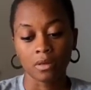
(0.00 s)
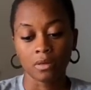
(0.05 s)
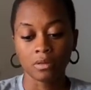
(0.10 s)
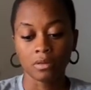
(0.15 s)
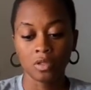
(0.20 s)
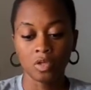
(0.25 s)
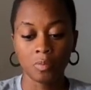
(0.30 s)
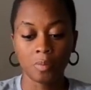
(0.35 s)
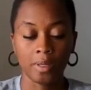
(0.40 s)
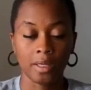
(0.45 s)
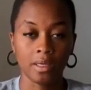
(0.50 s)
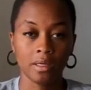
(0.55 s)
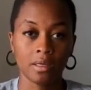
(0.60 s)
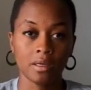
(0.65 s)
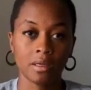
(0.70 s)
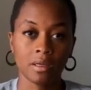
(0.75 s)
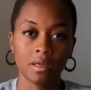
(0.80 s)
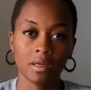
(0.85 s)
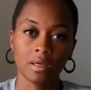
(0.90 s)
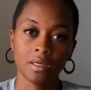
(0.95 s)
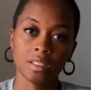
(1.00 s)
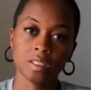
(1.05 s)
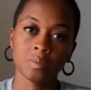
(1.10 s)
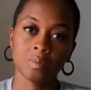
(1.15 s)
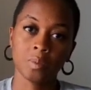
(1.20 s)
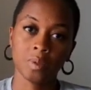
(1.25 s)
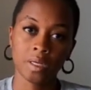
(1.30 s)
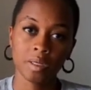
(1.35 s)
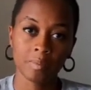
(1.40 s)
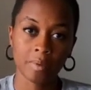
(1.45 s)
looping is
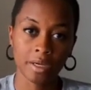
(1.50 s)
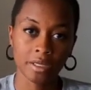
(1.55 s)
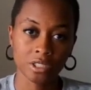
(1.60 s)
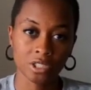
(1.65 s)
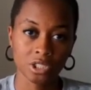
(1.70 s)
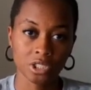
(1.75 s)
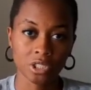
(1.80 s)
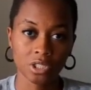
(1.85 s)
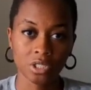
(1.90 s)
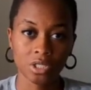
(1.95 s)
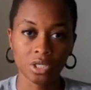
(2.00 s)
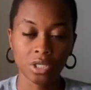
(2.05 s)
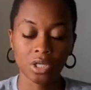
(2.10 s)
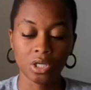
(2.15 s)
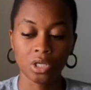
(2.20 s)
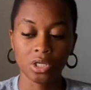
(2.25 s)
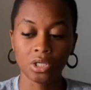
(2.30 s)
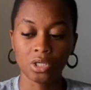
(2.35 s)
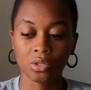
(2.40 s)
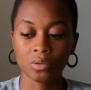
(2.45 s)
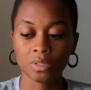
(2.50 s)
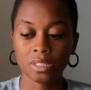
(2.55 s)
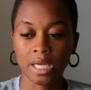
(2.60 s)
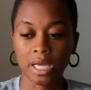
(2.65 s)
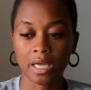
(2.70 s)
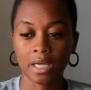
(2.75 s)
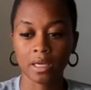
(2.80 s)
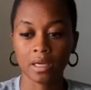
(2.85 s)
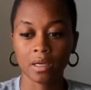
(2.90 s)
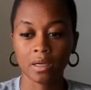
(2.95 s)
pretty much, you
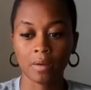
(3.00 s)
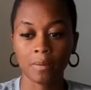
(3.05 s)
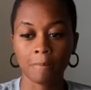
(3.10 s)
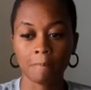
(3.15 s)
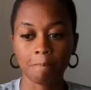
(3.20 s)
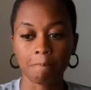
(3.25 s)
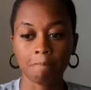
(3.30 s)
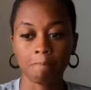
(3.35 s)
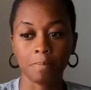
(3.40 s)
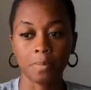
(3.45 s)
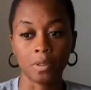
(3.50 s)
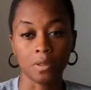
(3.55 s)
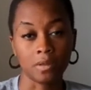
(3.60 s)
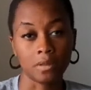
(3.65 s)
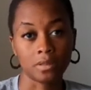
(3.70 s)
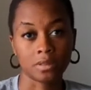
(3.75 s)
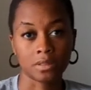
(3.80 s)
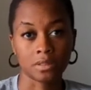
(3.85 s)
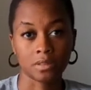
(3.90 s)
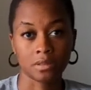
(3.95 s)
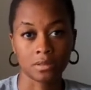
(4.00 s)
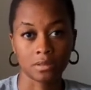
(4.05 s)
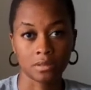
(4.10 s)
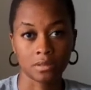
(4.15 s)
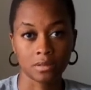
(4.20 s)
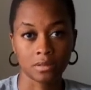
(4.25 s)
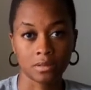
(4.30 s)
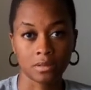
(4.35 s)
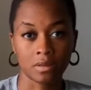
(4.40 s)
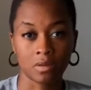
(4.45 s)
take books
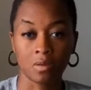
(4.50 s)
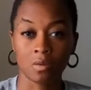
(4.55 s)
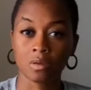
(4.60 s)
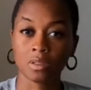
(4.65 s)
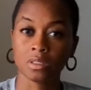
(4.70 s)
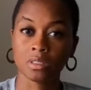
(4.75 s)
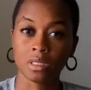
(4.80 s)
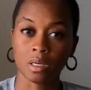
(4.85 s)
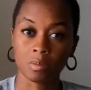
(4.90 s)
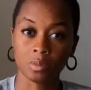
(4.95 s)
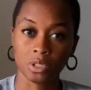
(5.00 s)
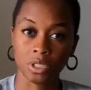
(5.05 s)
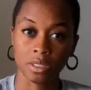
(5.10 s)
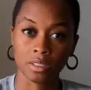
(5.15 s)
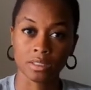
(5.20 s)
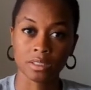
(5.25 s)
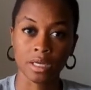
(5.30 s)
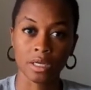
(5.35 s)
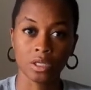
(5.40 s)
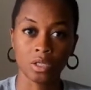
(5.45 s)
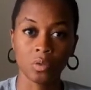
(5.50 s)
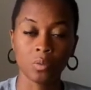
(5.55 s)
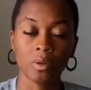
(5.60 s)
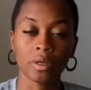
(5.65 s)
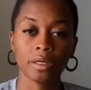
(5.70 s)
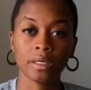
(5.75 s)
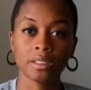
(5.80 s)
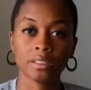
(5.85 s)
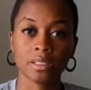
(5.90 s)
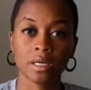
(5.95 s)
or subjects that you want
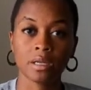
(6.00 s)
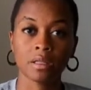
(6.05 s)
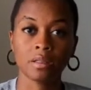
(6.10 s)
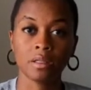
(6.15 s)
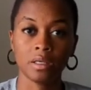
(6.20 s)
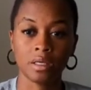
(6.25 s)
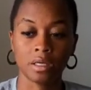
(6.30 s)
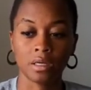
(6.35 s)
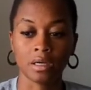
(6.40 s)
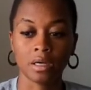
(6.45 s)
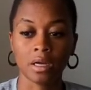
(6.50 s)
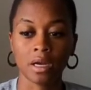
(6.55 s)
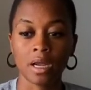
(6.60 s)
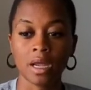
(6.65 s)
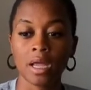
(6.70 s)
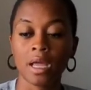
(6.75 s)
to get done in the year,